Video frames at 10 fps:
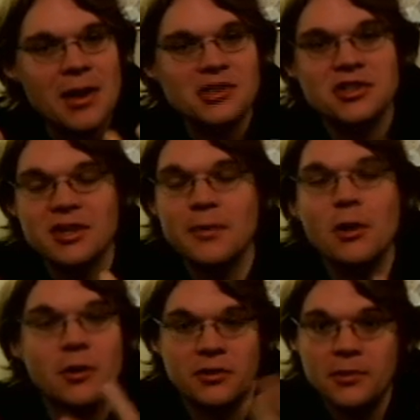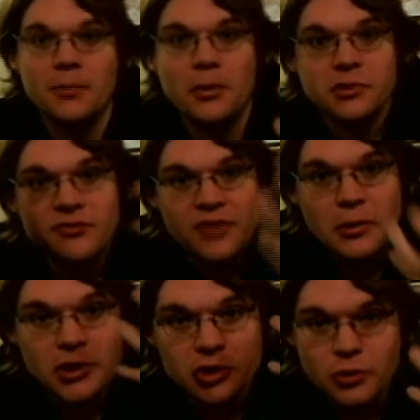I mentioned in the middle part, the middle part was
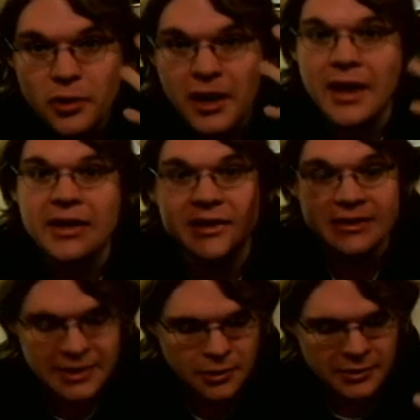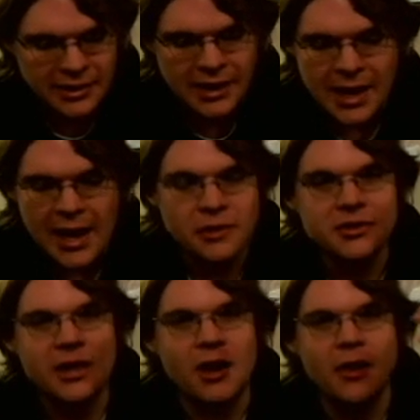very short, because literally, I
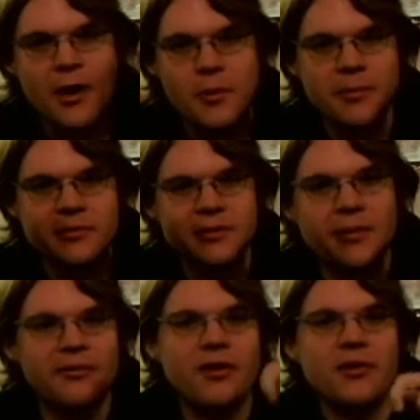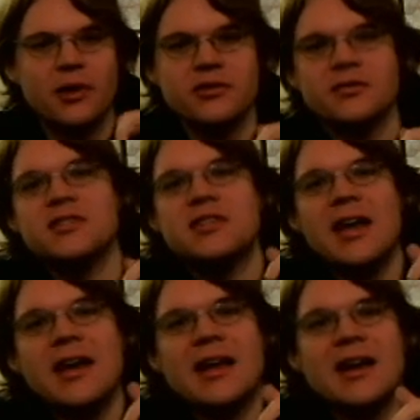was like, all right, what are some of my favorite cards from this deck?